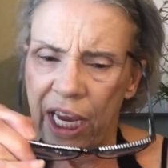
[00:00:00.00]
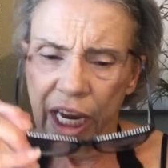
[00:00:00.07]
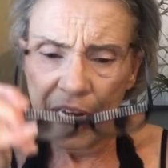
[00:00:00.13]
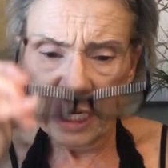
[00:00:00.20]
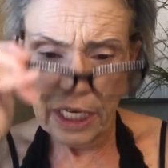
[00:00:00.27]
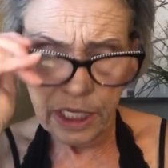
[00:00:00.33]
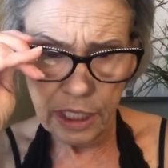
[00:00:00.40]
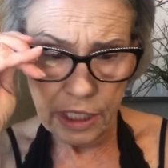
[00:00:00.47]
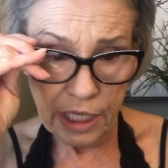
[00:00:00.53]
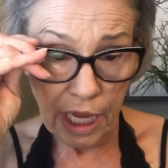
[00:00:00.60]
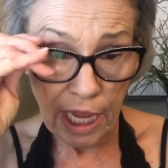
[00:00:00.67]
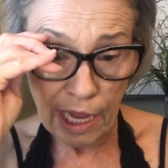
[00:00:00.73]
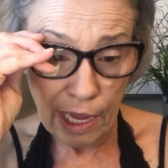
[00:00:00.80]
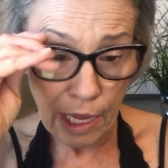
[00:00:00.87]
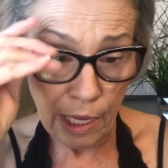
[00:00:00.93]
and
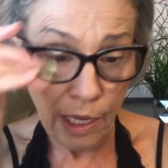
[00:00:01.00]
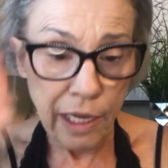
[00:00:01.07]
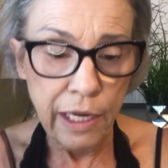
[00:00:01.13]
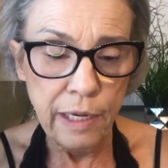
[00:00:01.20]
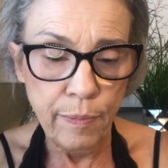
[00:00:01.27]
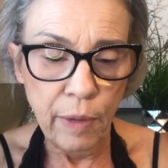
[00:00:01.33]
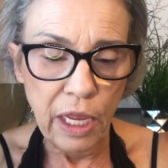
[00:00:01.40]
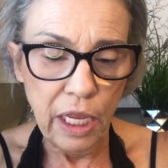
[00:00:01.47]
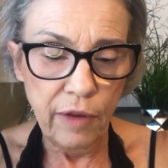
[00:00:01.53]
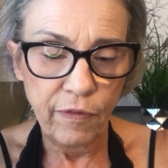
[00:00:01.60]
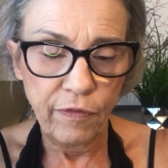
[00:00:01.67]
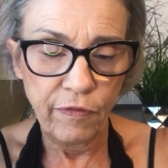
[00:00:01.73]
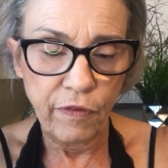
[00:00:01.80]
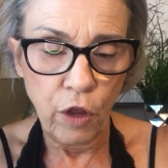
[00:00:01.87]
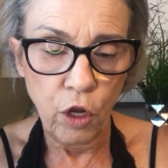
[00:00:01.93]
I'm
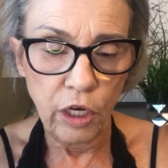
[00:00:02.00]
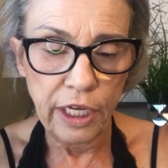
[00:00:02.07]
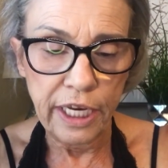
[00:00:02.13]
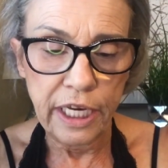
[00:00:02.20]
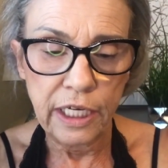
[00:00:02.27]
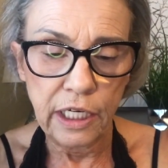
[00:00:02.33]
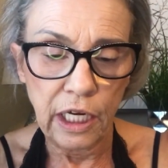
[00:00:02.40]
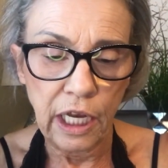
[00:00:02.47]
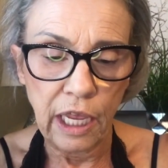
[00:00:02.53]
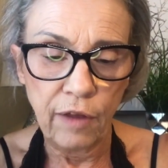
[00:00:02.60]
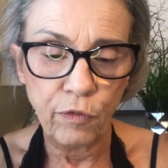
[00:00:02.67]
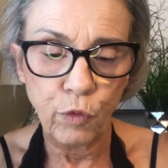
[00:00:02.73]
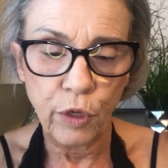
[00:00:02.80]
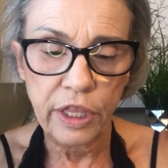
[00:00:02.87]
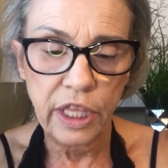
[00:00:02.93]
falling in
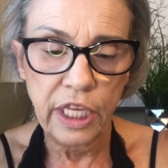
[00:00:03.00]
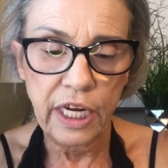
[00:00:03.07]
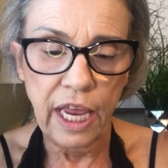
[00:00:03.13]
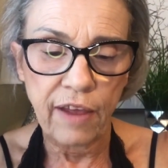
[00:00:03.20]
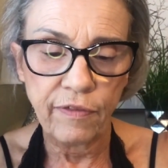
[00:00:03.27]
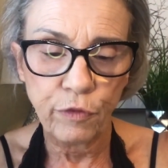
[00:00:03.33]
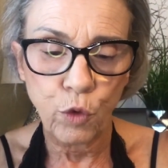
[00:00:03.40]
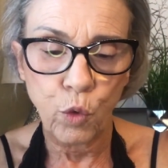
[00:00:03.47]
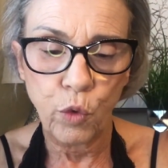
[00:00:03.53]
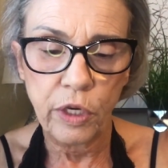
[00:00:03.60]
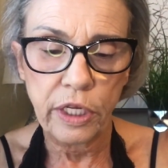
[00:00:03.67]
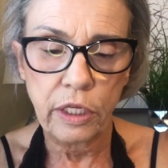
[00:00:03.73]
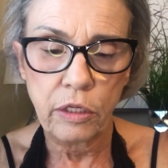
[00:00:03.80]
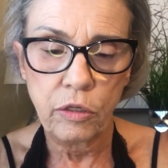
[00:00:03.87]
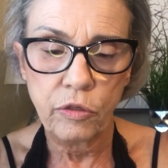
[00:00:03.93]
love with it. I've
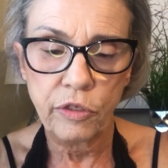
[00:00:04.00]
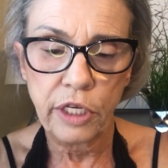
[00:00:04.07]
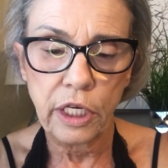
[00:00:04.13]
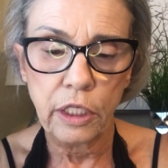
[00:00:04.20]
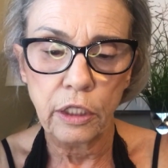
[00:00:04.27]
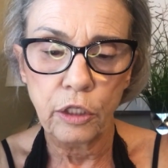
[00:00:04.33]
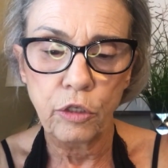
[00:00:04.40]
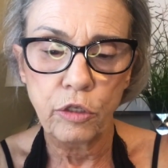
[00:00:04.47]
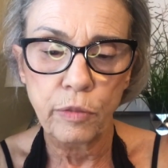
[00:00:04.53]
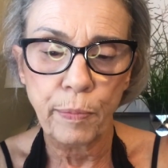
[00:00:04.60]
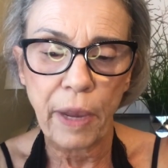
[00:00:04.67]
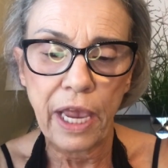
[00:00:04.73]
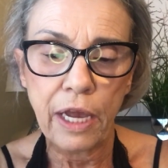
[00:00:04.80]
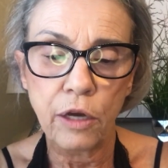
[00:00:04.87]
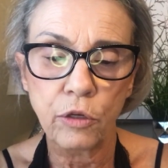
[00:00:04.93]
quit using loose
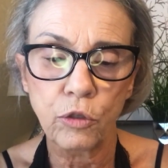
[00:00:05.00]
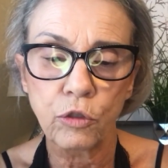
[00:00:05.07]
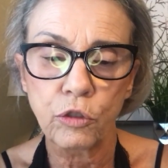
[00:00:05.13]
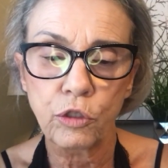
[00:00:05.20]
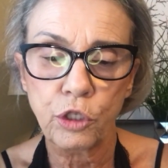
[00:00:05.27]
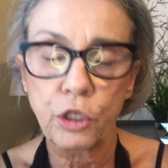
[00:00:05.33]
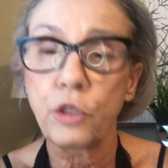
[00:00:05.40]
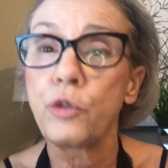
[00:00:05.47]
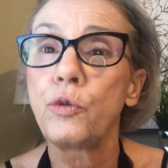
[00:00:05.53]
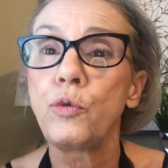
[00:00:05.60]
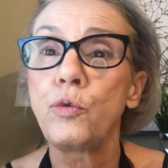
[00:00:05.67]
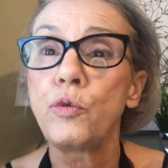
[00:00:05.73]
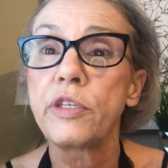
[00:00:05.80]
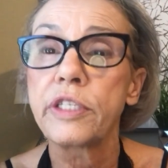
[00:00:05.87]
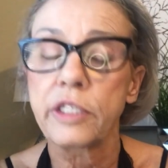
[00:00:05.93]
powder
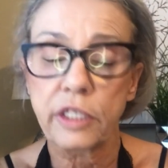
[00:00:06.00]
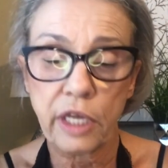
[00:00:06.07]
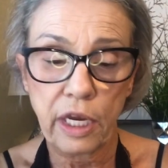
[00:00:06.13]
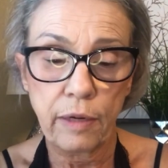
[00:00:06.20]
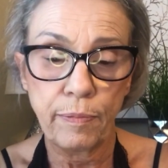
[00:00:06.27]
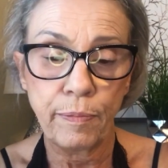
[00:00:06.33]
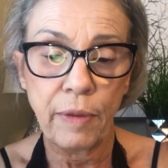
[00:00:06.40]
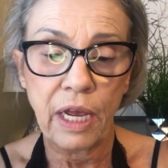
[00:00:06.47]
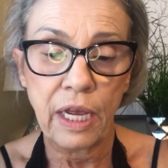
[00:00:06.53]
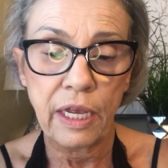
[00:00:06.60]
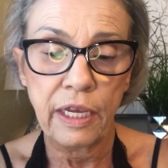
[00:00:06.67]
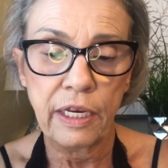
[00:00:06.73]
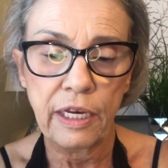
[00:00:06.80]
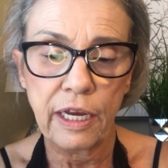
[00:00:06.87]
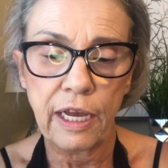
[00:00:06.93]
to set
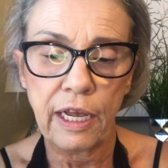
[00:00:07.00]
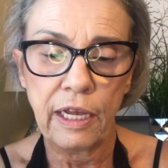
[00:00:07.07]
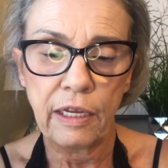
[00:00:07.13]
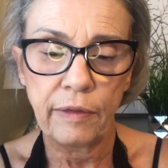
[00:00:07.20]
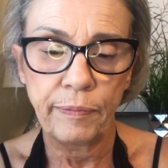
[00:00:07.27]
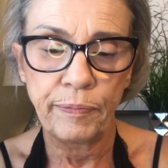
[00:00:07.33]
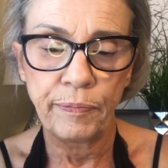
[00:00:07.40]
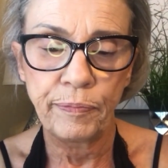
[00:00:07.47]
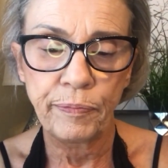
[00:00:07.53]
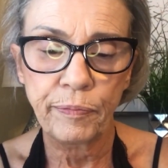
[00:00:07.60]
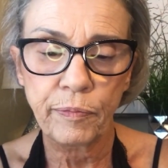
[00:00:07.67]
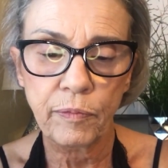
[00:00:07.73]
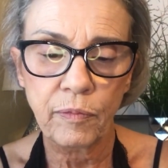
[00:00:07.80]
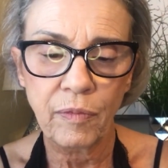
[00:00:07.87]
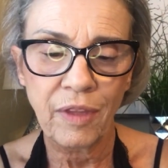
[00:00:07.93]
my,
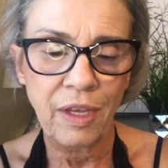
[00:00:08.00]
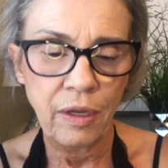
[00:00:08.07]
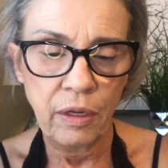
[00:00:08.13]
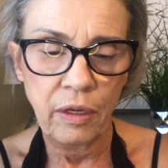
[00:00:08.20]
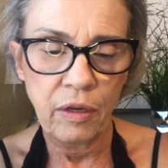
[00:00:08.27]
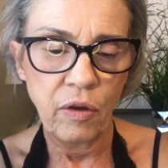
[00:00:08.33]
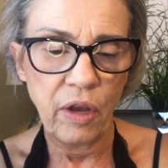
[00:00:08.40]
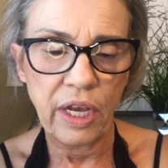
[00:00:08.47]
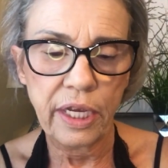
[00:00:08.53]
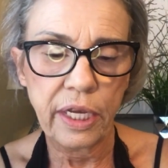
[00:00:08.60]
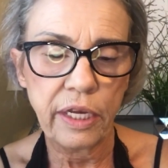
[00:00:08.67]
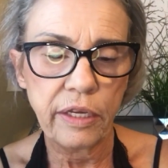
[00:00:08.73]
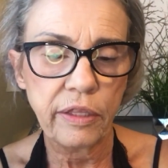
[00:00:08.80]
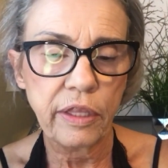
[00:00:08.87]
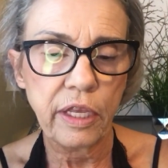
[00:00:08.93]
I
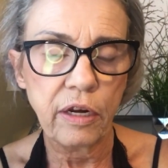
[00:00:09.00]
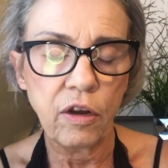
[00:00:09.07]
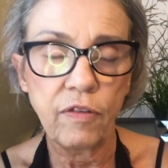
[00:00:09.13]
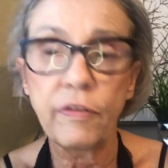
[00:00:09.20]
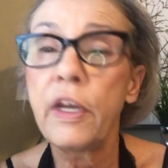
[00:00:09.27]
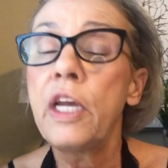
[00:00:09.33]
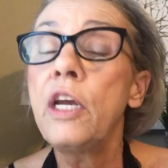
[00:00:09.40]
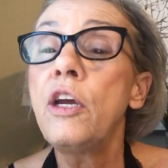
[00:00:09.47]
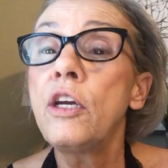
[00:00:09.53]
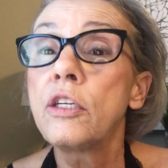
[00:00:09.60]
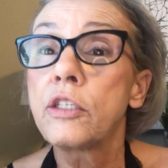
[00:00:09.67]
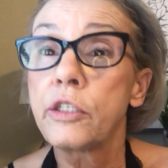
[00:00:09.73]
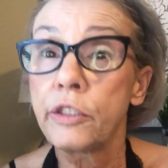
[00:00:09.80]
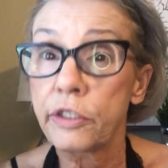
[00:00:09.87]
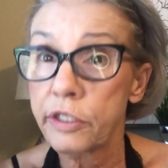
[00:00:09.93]
can't get that off,
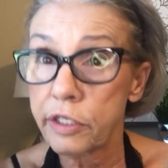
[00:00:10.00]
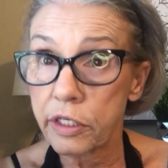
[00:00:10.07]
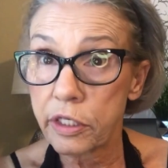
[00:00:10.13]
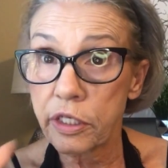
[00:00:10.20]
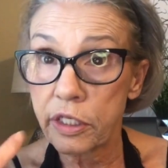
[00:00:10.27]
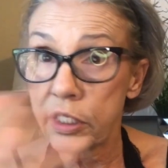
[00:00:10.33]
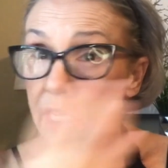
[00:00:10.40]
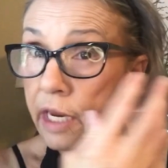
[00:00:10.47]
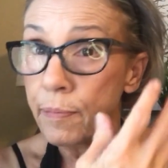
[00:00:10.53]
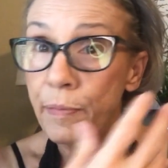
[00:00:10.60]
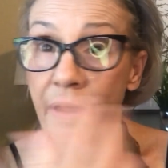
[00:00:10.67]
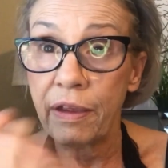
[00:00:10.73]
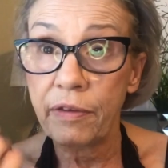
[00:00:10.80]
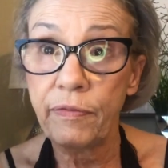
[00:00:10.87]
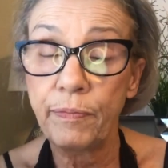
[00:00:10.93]
to set
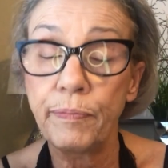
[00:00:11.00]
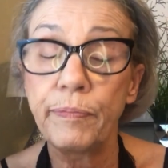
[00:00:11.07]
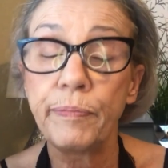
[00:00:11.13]
my